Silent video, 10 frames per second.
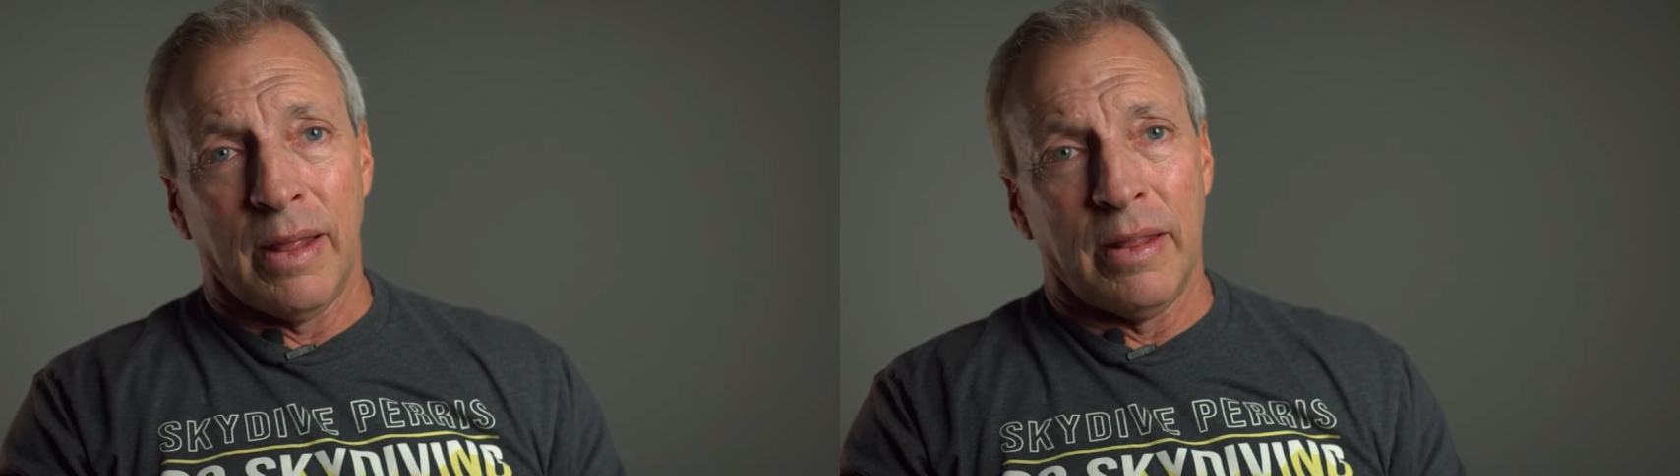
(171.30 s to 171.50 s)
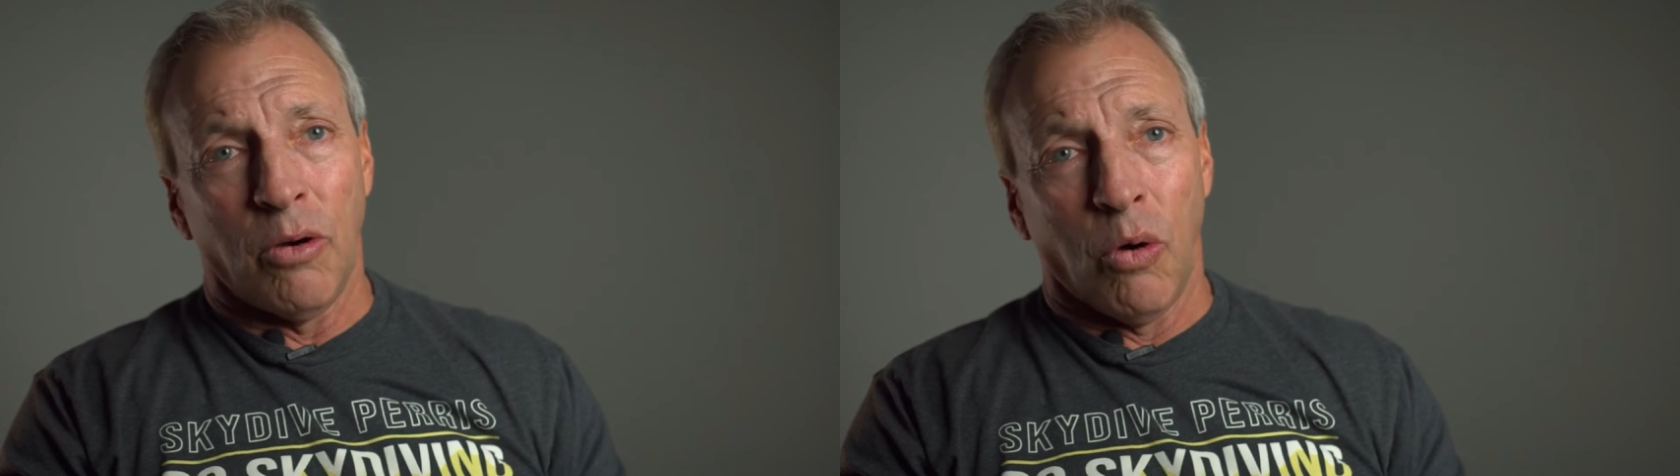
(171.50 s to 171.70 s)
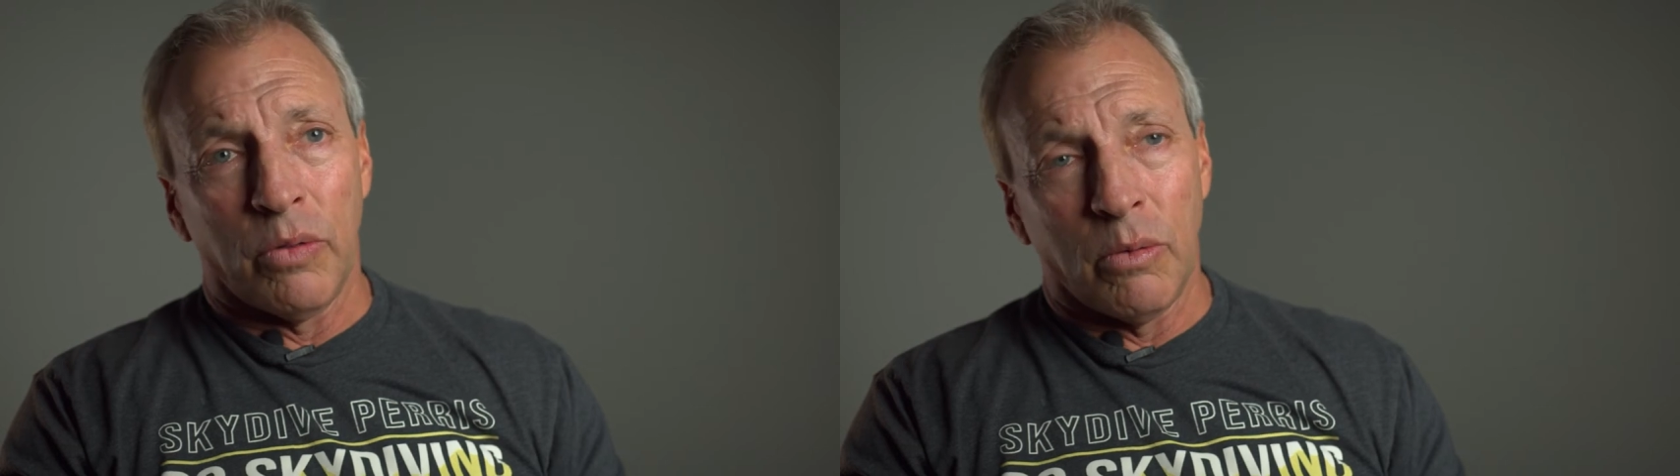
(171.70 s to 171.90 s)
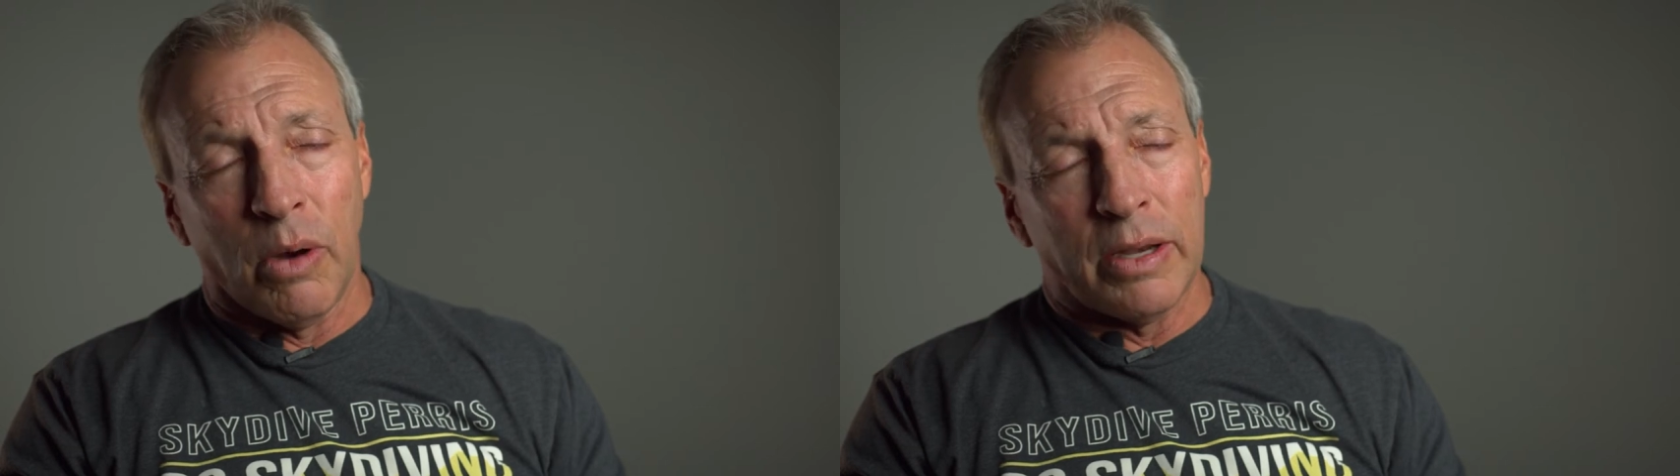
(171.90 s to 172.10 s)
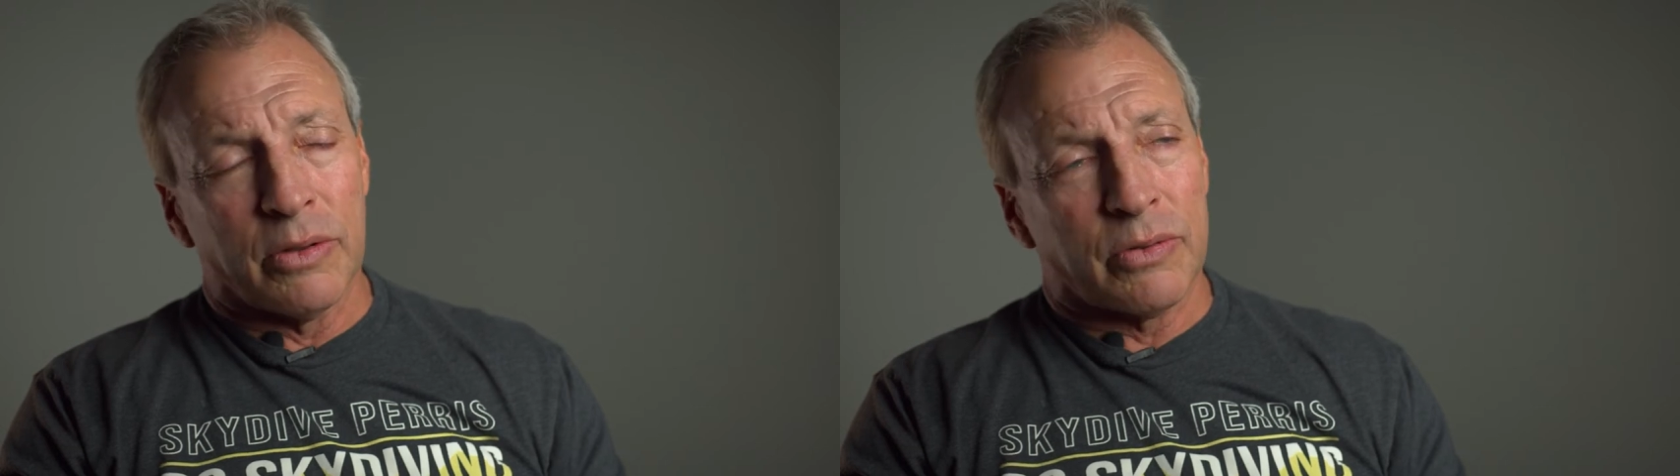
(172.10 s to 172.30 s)
the only
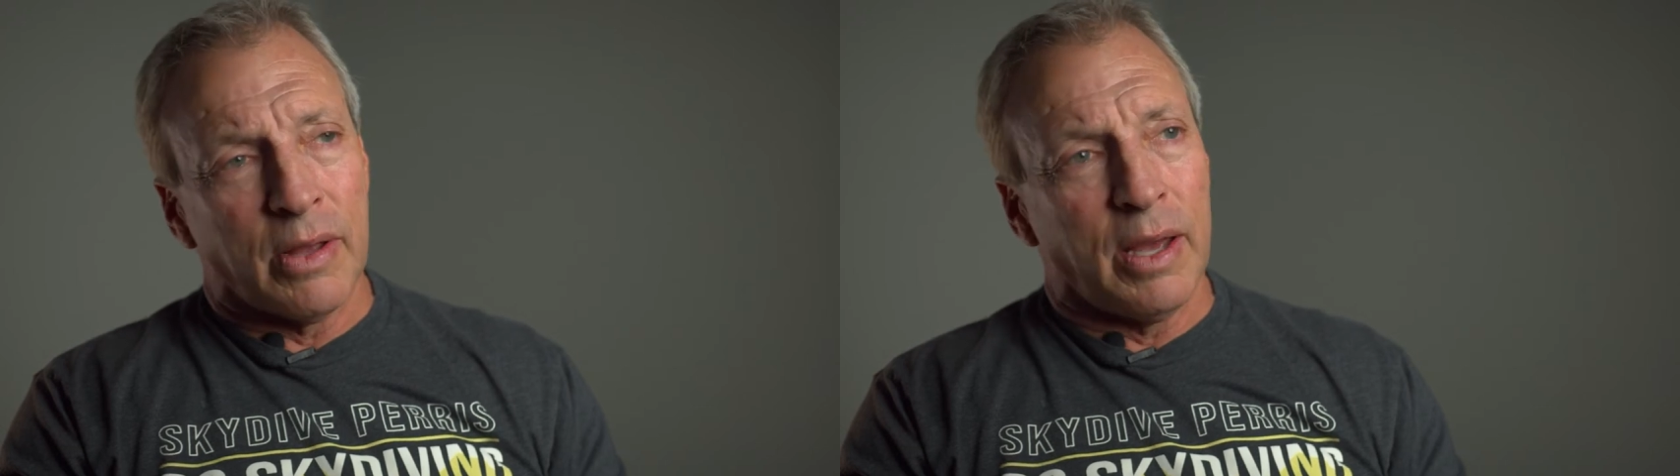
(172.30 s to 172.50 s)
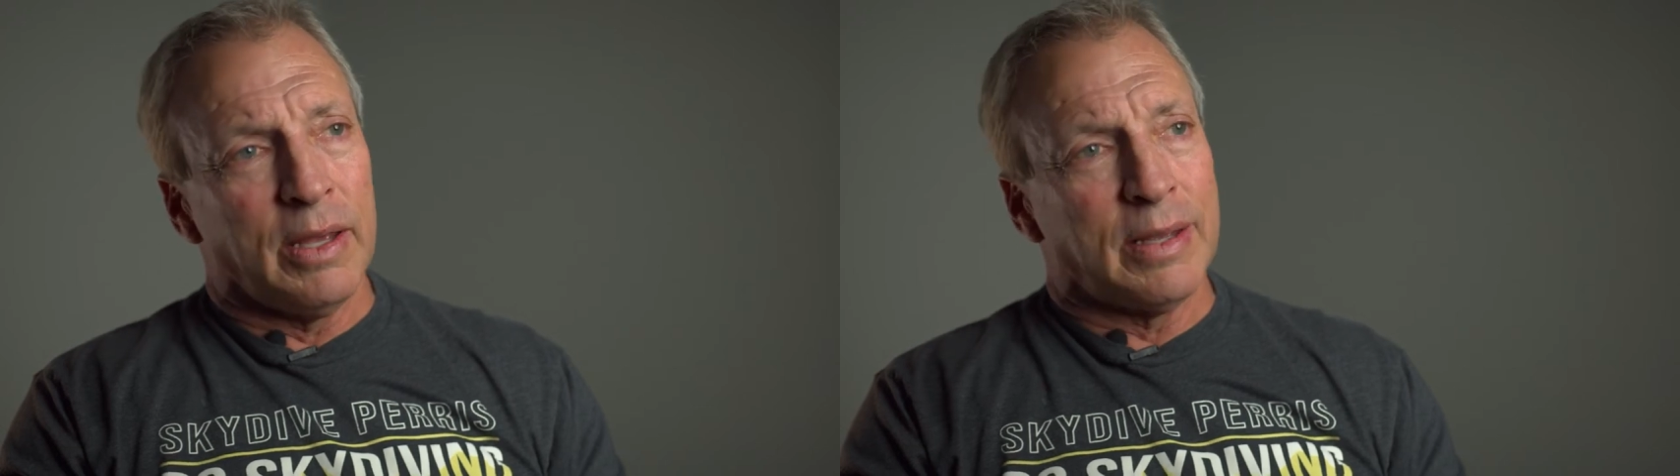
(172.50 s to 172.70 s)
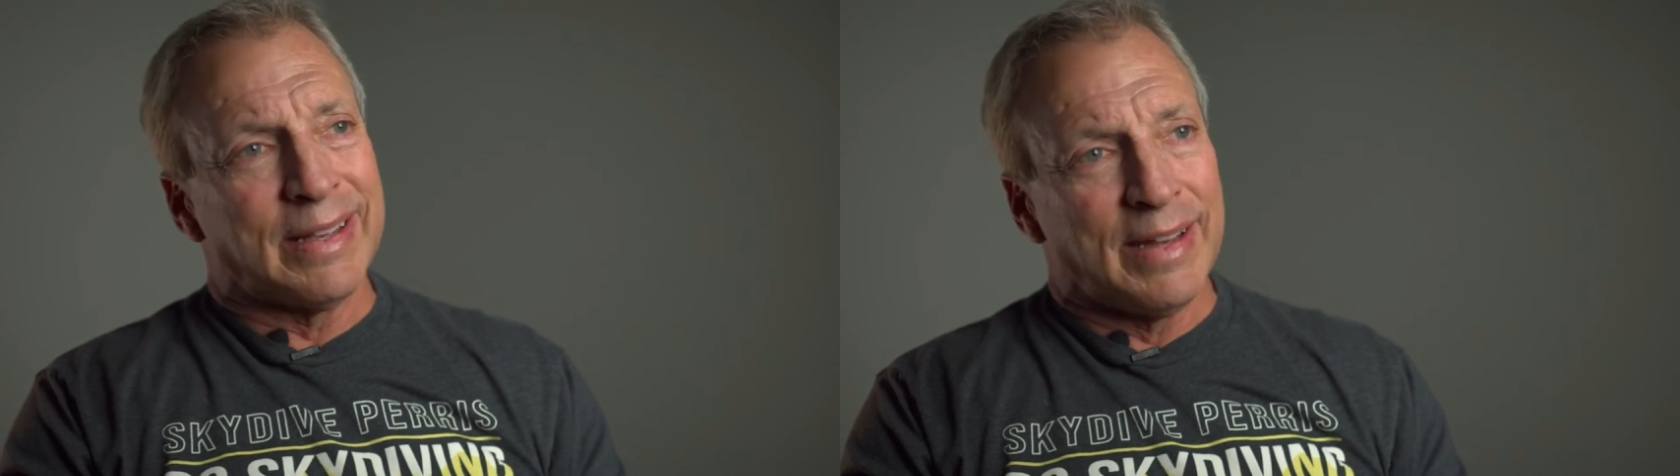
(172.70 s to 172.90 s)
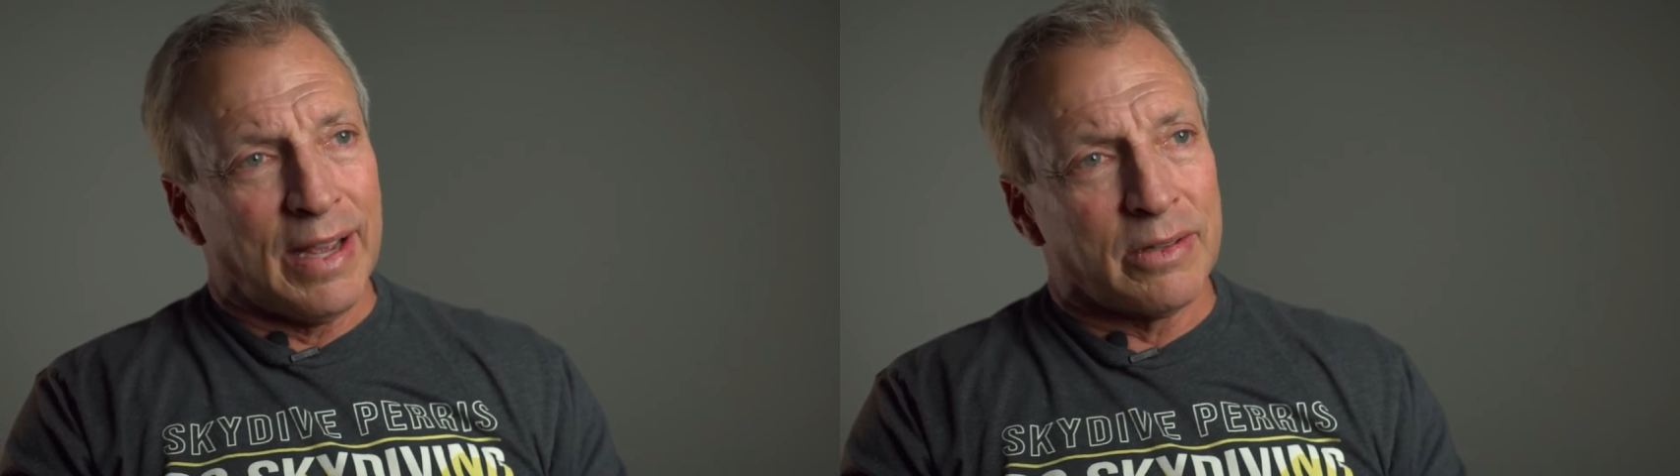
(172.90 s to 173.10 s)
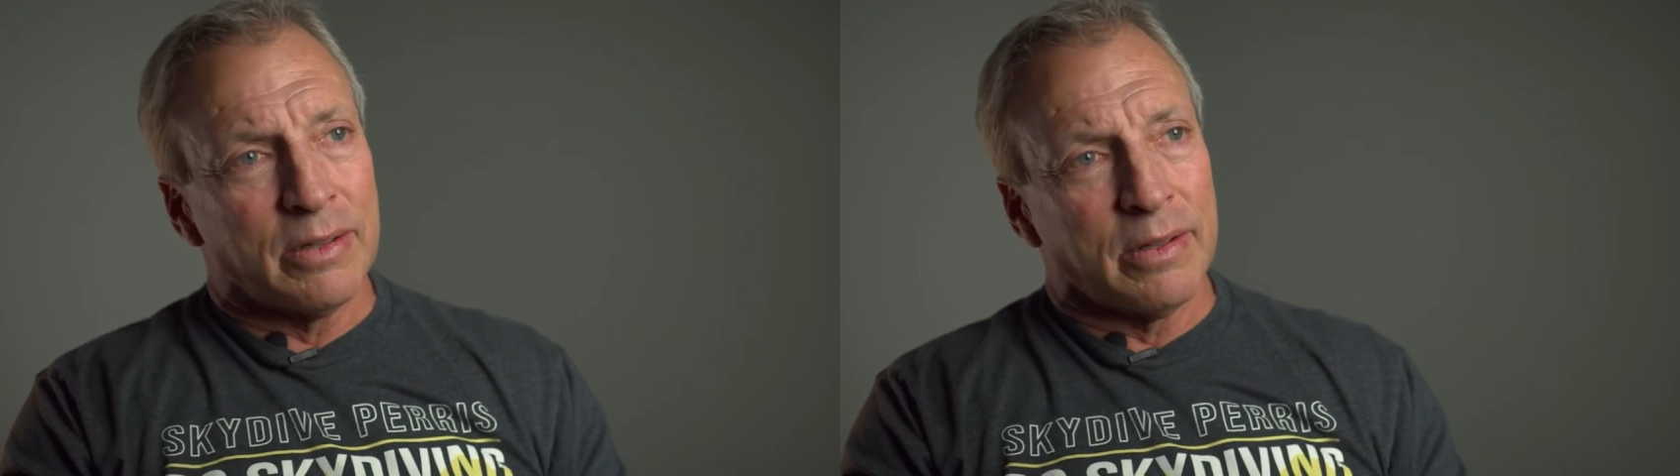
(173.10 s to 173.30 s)
way to stay
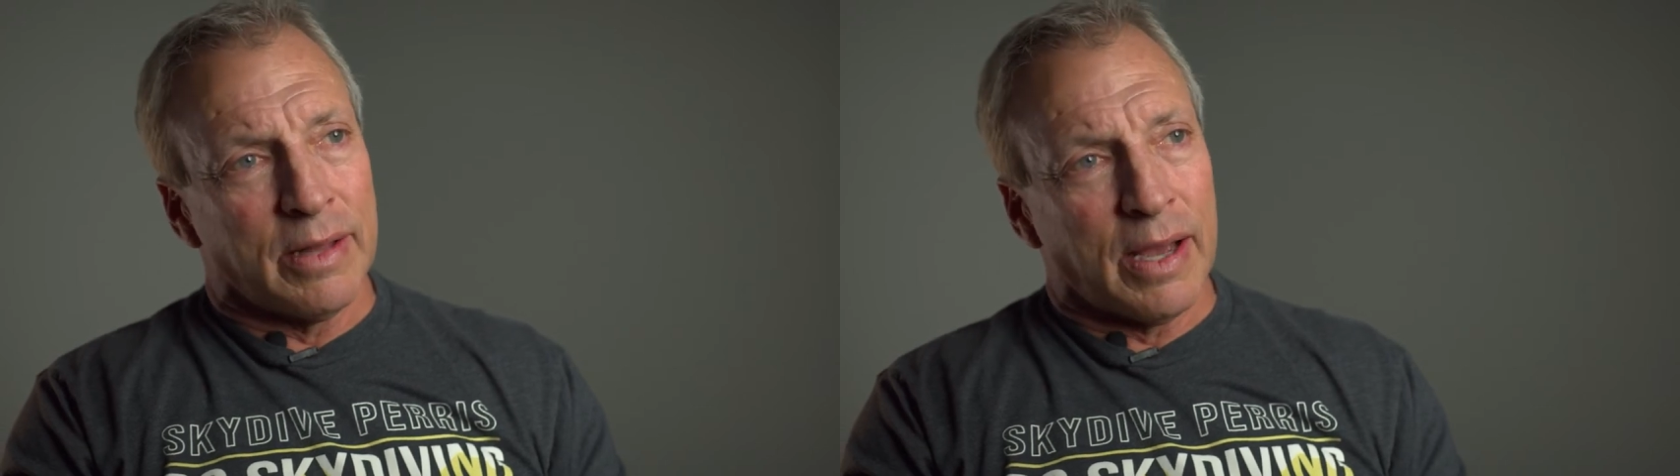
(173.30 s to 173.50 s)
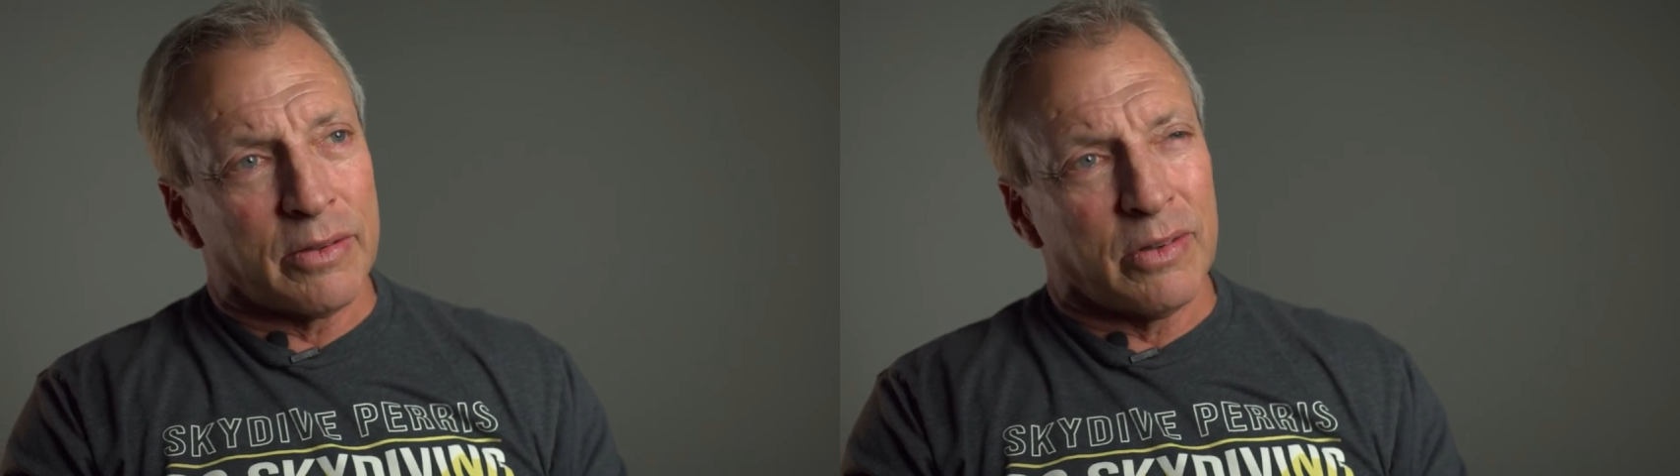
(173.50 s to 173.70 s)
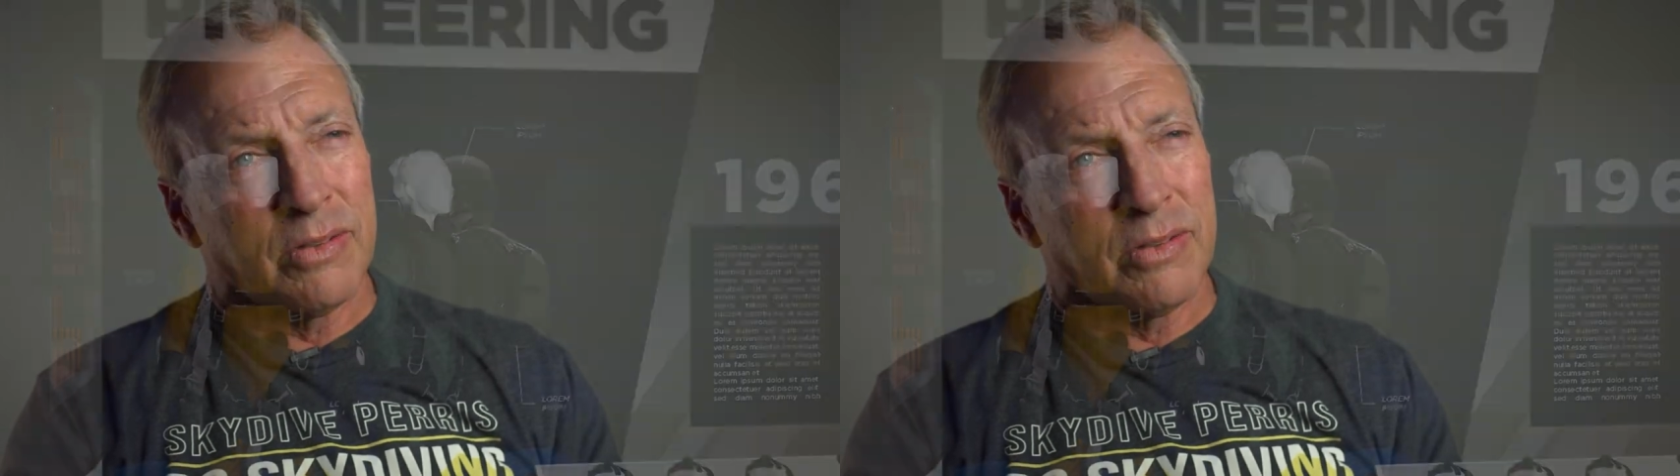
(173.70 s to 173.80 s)
connected to that, to